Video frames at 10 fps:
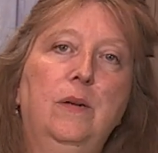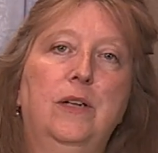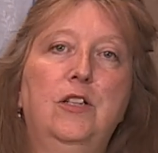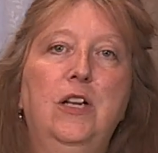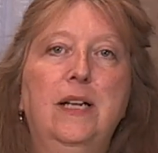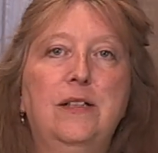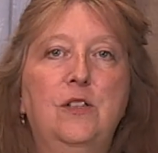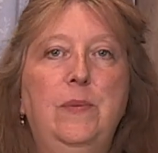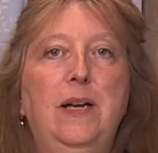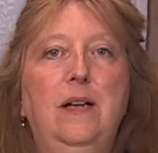or a chant
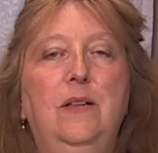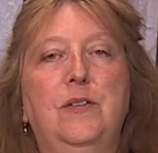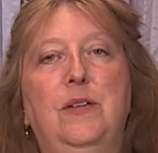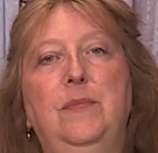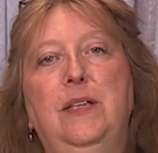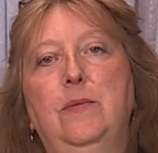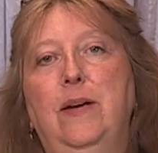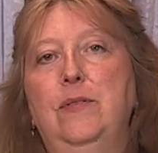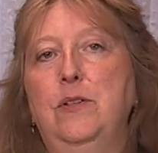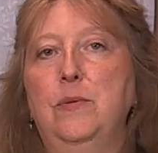spell or something that
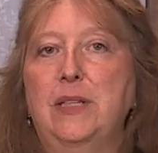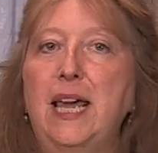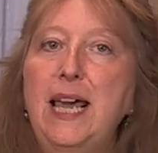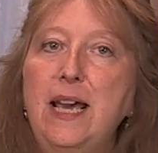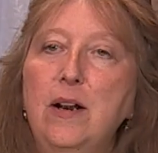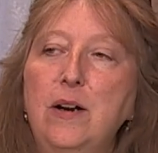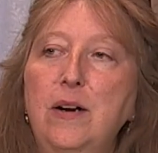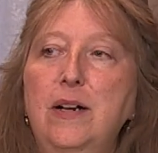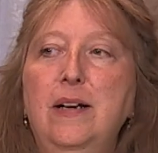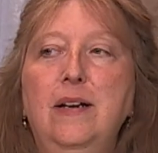have to do with air.